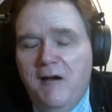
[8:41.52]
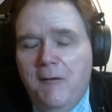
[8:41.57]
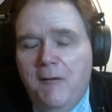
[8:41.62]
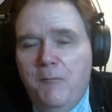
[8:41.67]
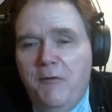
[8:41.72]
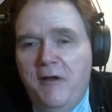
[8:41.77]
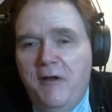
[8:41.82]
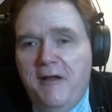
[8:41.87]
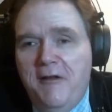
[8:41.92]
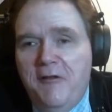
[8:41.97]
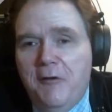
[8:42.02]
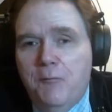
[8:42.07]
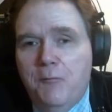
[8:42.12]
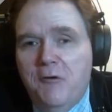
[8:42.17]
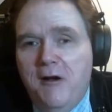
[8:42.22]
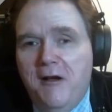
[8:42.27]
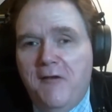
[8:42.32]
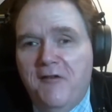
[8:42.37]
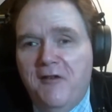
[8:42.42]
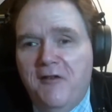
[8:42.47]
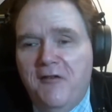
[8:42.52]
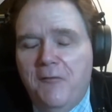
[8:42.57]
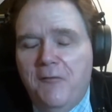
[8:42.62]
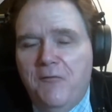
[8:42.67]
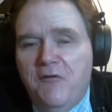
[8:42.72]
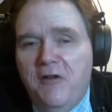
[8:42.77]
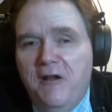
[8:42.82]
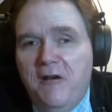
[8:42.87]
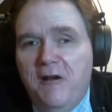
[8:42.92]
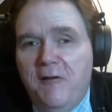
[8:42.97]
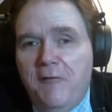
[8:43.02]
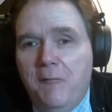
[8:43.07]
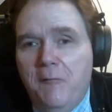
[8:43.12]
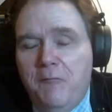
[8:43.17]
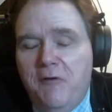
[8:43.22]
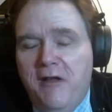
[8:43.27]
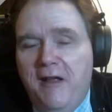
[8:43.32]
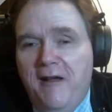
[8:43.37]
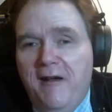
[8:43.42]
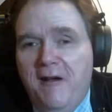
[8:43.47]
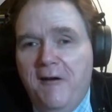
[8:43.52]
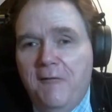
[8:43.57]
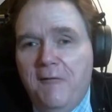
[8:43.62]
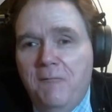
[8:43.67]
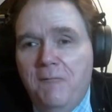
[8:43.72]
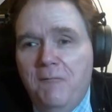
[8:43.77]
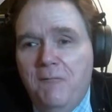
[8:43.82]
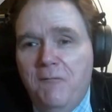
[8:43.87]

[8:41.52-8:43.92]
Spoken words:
being in the process of tearing them down,